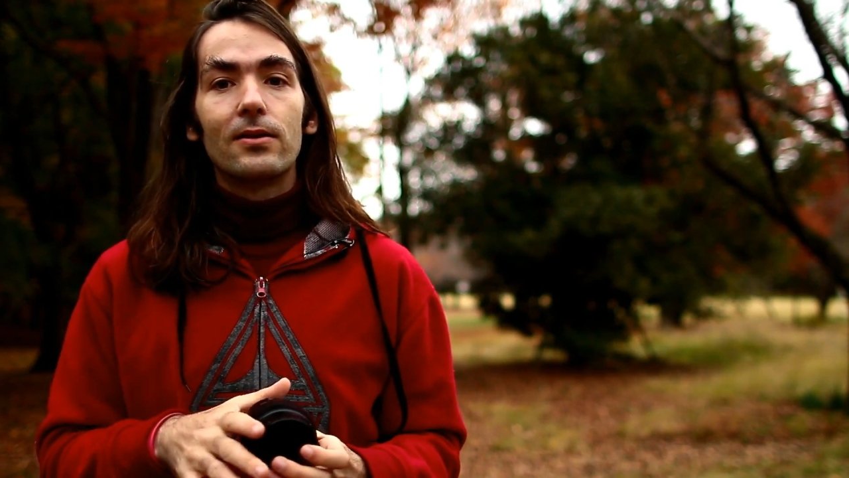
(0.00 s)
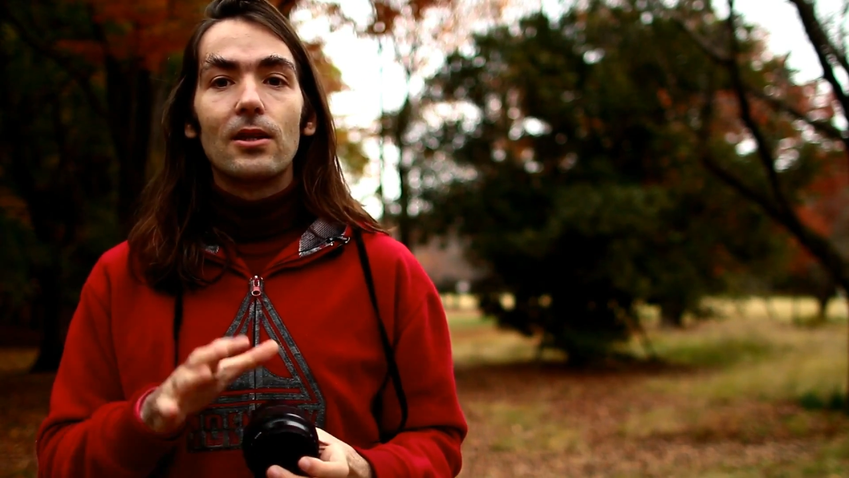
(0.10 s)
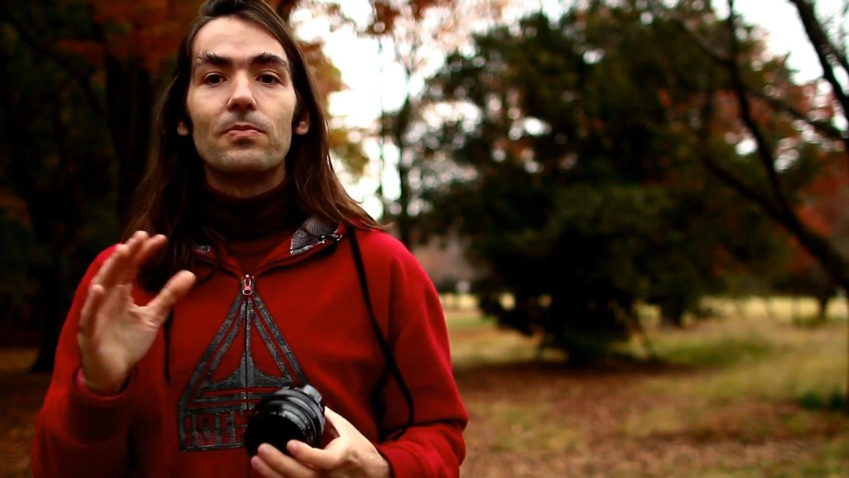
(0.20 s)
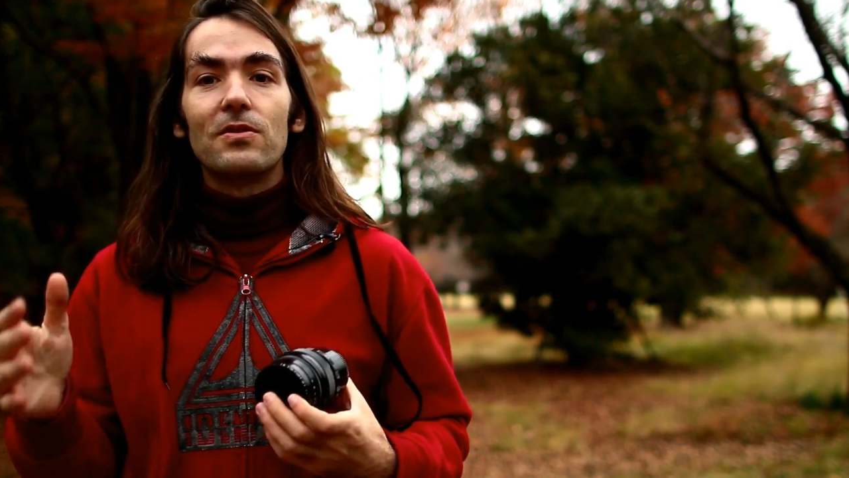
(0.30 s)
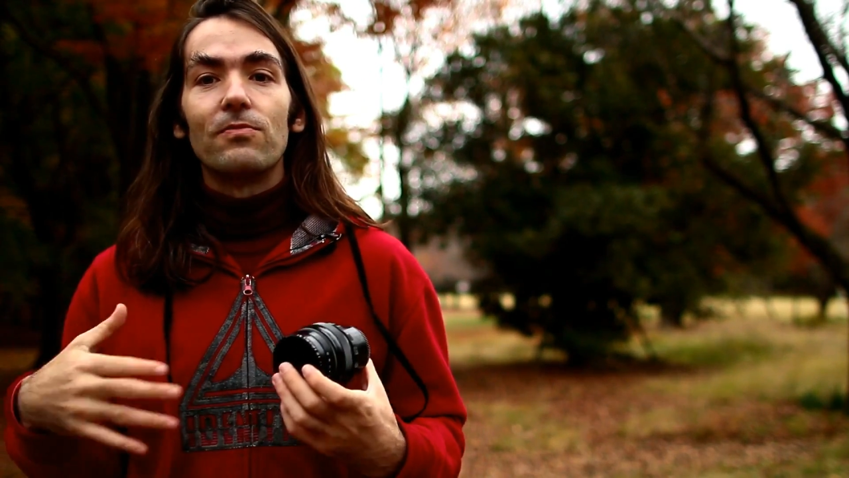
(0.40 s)

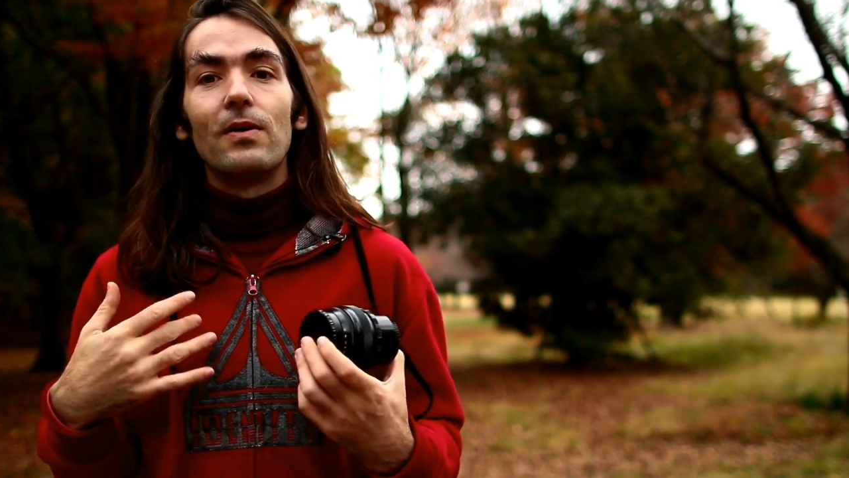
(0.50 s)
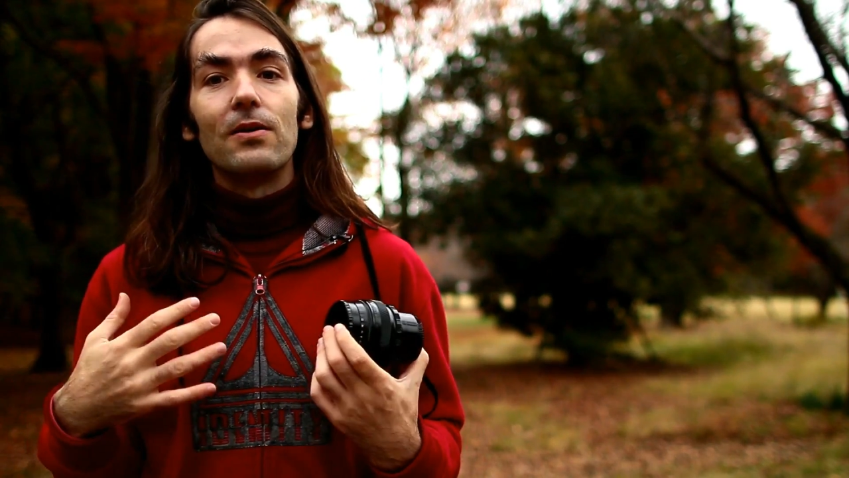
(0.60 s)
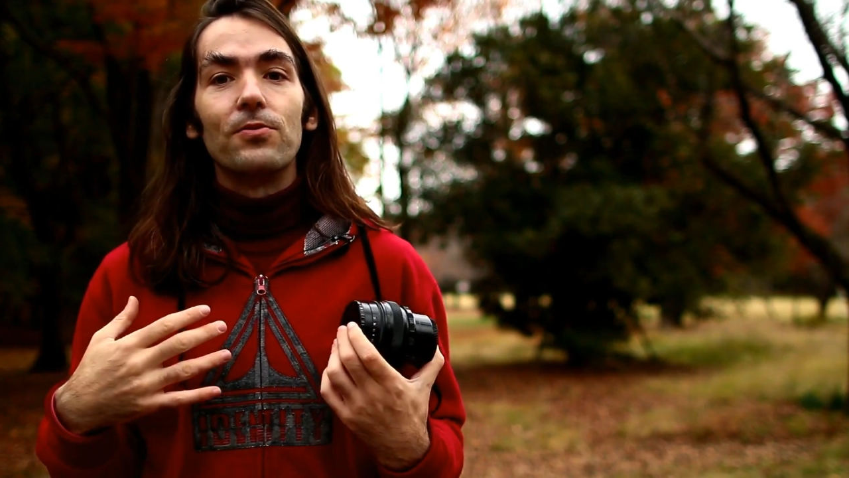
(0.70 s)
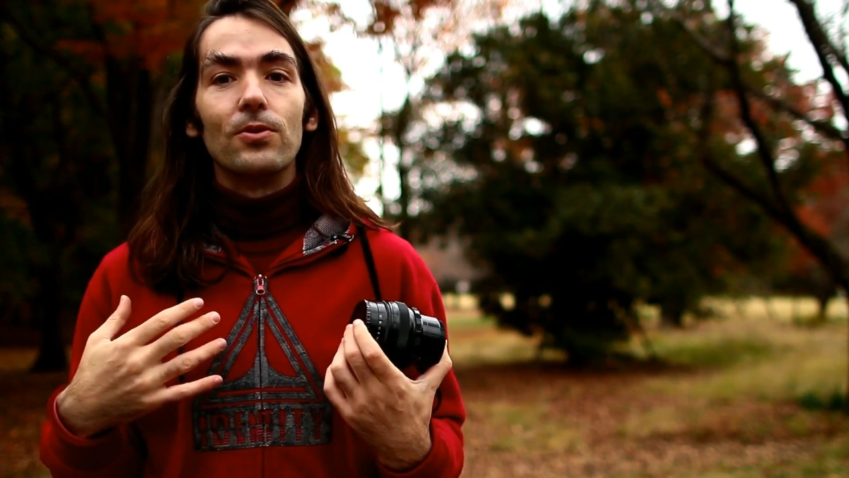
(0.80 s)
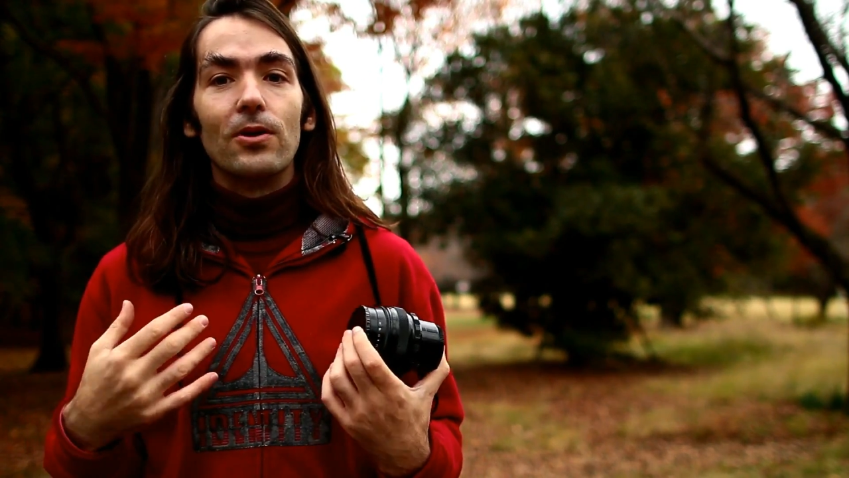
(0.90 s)
tips of my
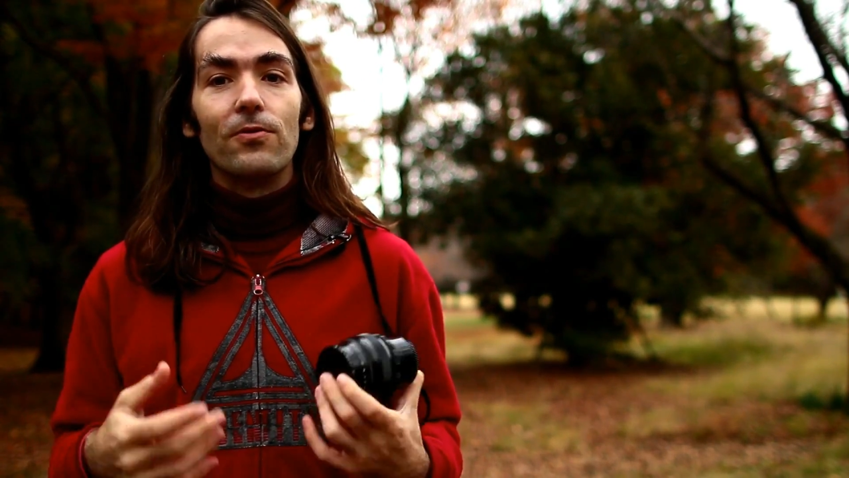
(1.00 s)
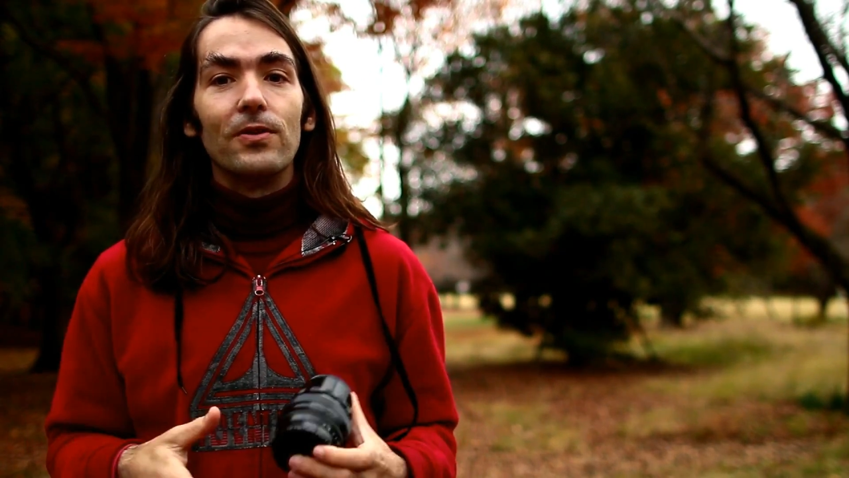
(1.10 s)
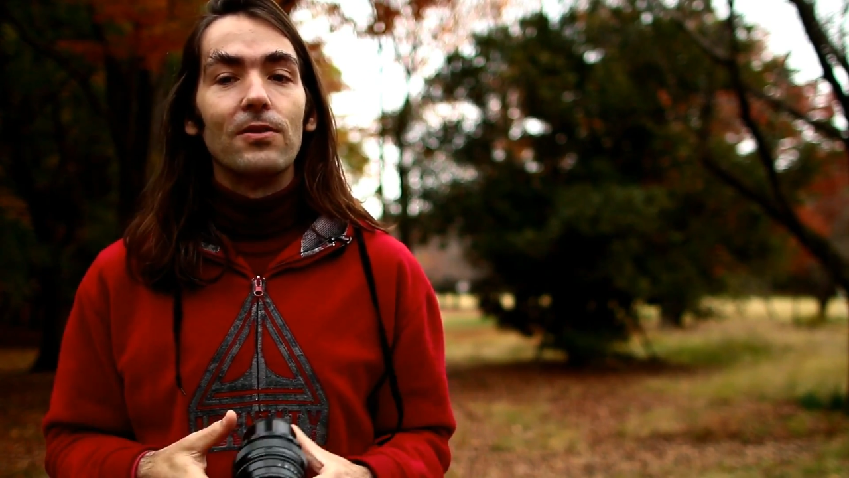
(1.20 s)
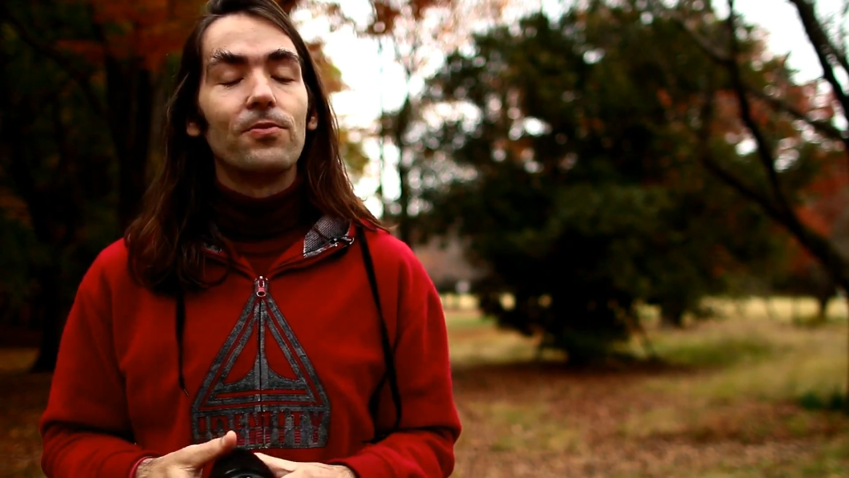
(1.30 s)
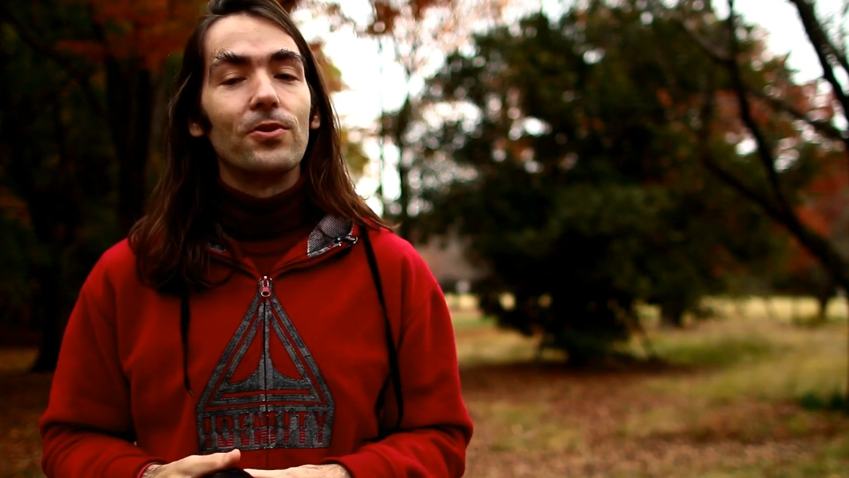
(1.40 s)
photography,
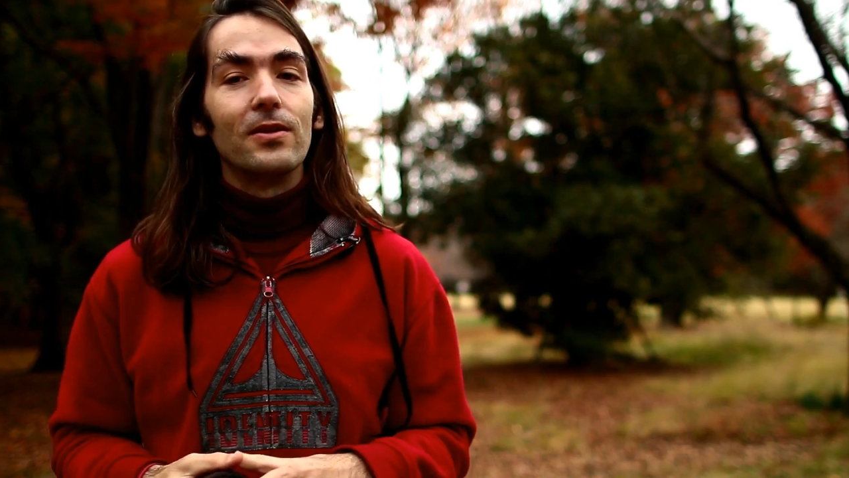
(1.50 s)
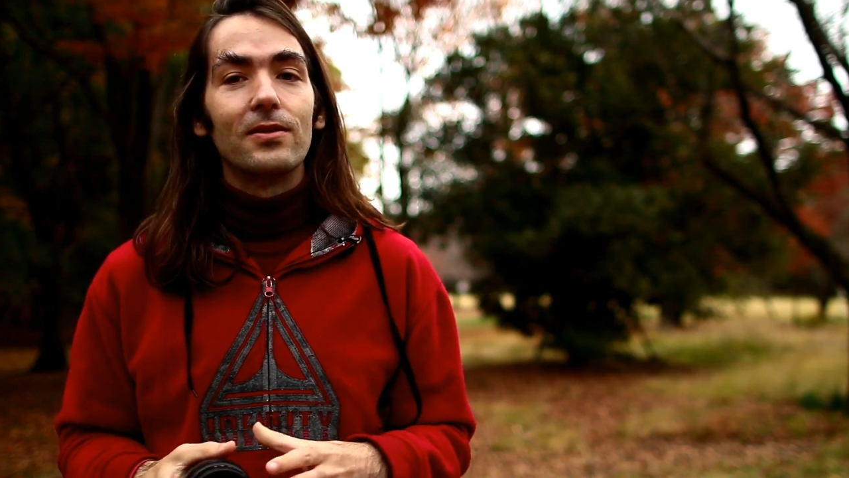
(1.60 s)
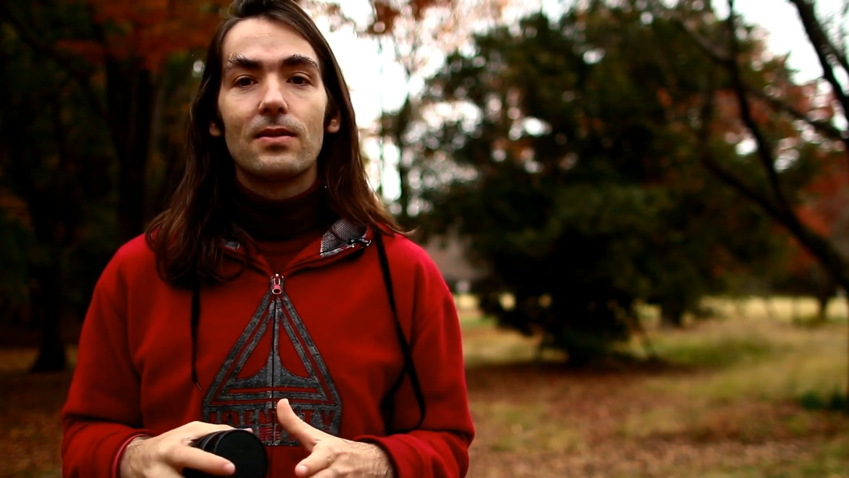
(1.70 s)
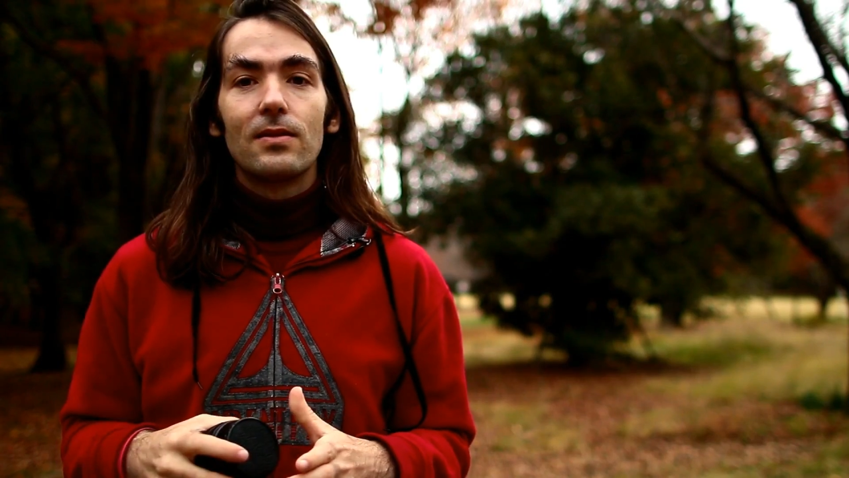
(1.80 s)
different